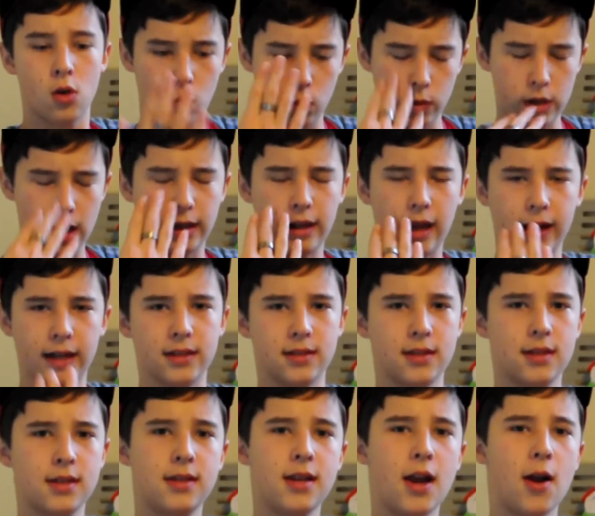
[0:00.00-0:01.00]
We had like a
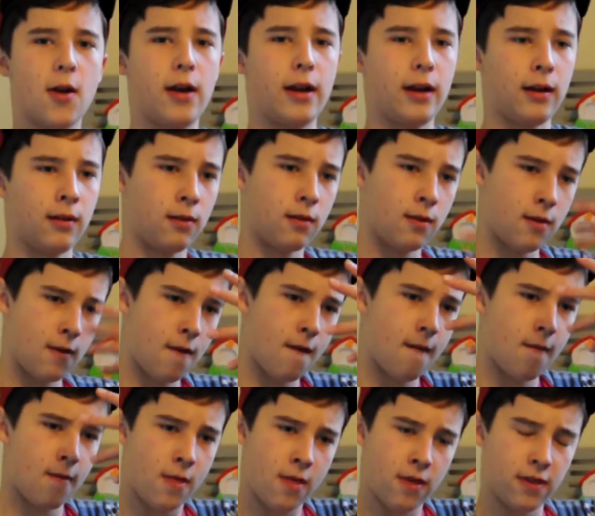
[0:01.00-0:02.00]
staring
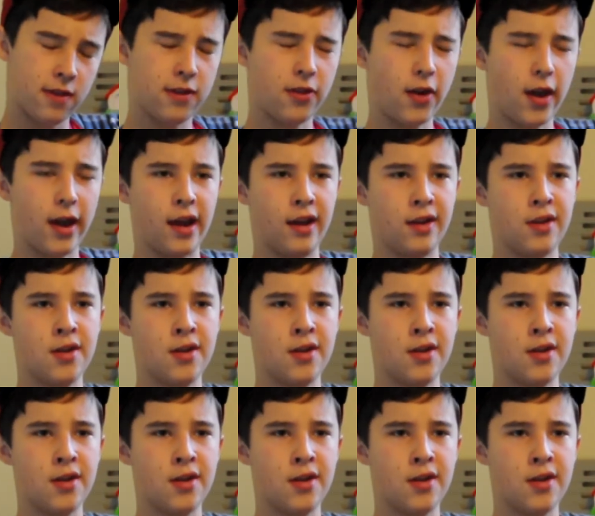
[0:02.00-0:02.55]
thing,